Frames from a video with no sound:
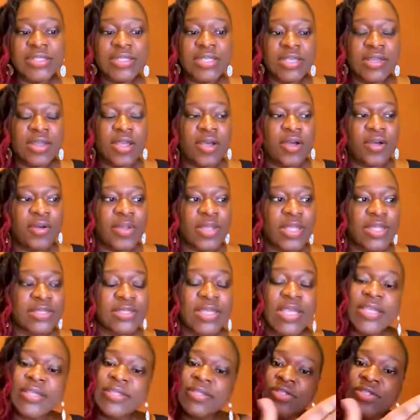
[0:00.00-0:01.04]
It
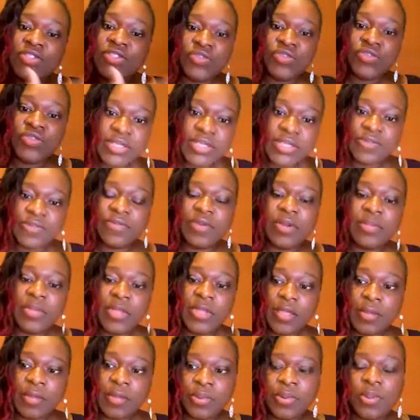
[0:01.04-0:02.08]
takes the stress from the
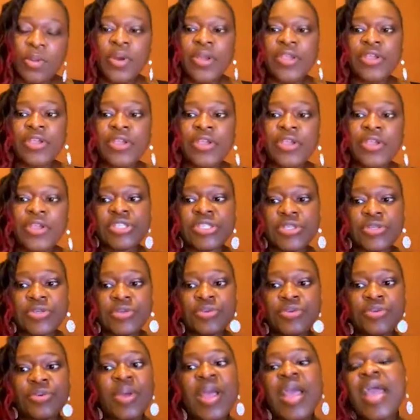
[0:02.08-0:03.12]
employer
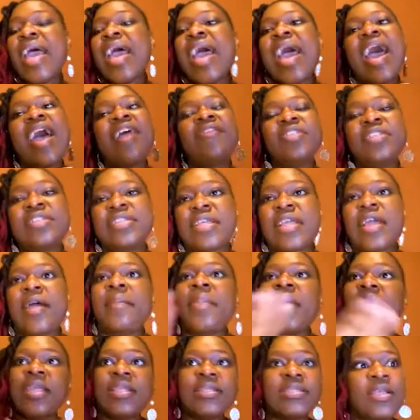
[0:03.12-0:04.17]
to having to come back
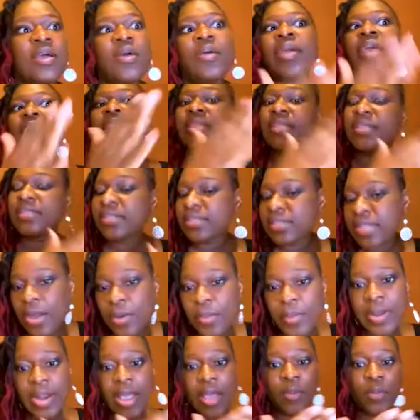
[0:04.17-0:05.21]
and say, okay, this is not
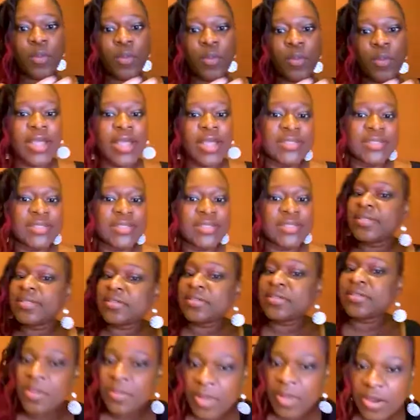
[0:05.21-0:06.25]
what I want. This doesn't
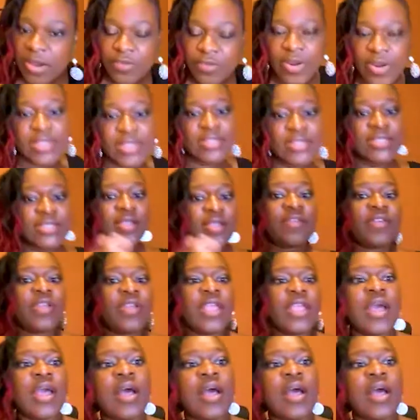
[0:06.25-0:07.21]
meet my criteria.